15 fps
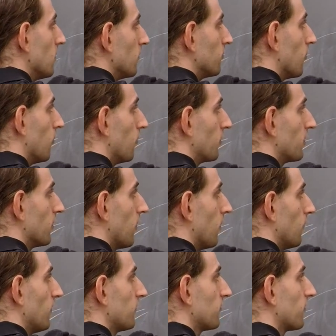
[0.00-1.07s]
So, you
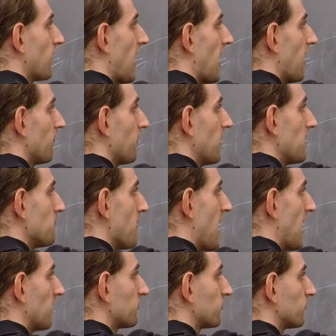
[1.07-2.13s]
know, this could have a
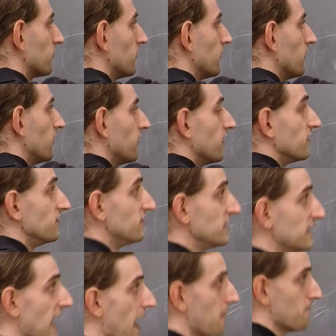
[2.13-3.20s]
mass
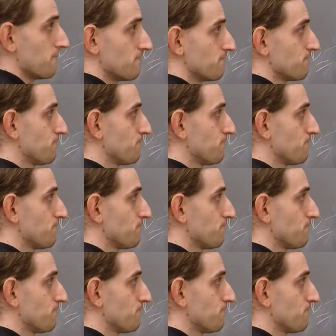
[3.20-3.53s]
dm,